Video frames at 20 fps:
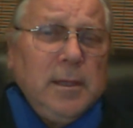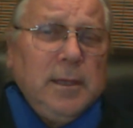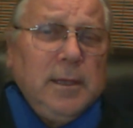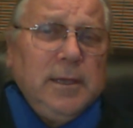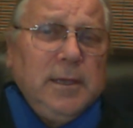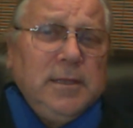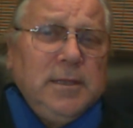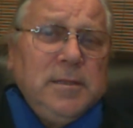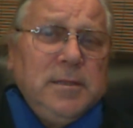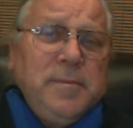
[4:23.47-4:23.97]

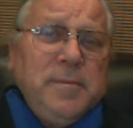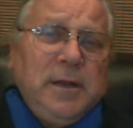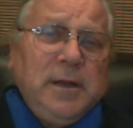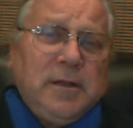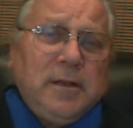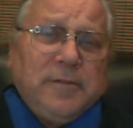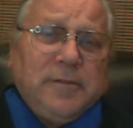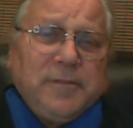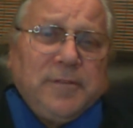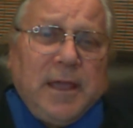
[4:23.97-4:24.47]
In the
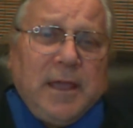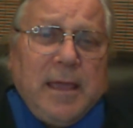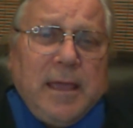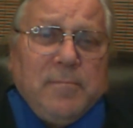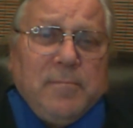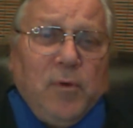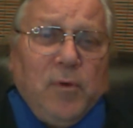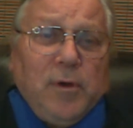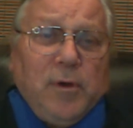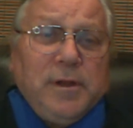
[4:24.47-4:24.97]
middle of the
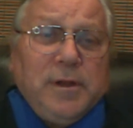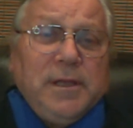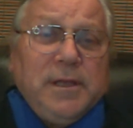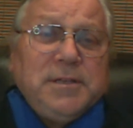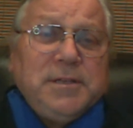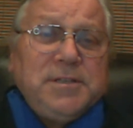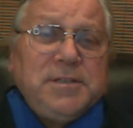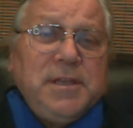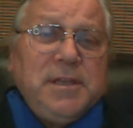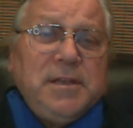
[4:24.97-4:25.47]
game board
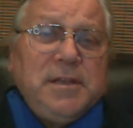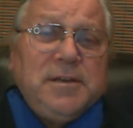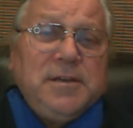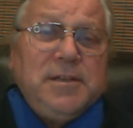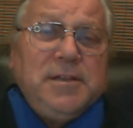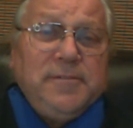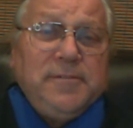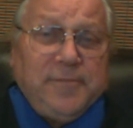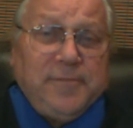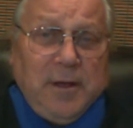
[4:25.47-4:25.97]
is the
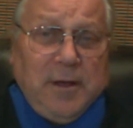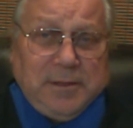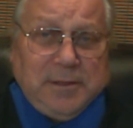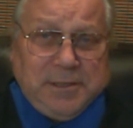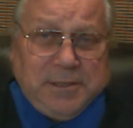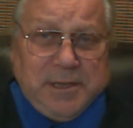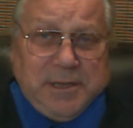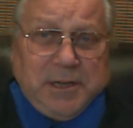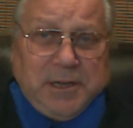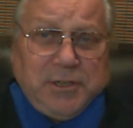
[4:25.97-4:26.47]
default
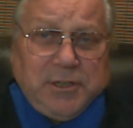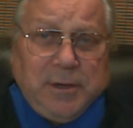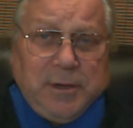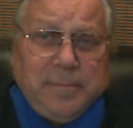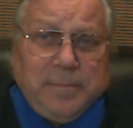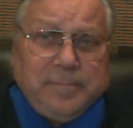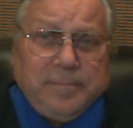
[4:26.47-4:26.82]
section.